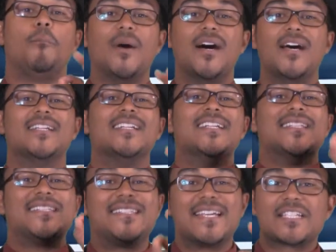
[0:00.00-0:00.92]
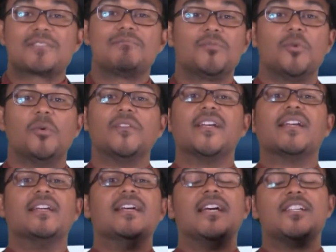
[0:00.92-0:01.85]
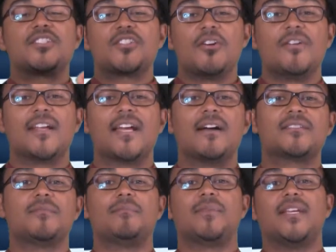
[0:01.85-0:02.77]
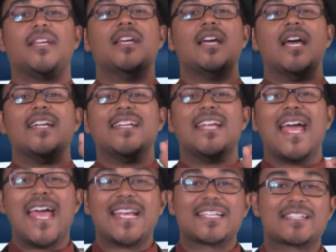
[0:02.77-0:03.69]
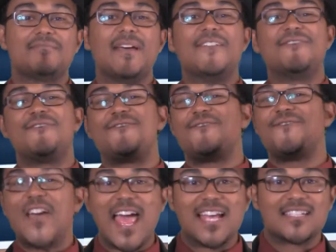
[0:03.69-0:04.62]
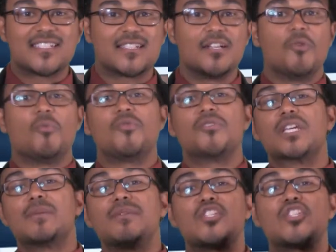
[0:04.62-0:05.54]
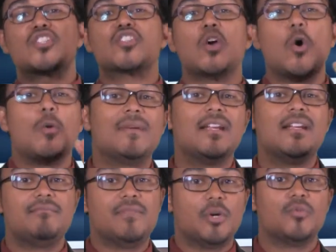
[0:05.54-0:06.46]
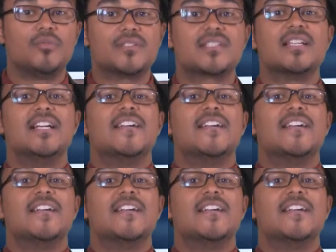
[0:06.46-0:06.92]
But this movie is turning out to be an X-Men fest, where there's going to be so many mutants